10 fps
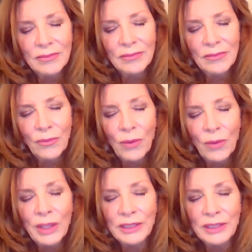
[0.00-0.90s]

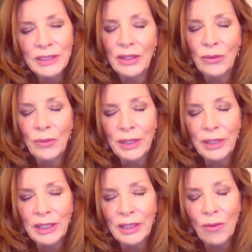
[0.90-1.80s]
What is it you
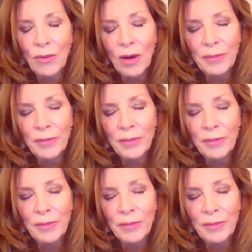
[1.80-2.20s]
really want me to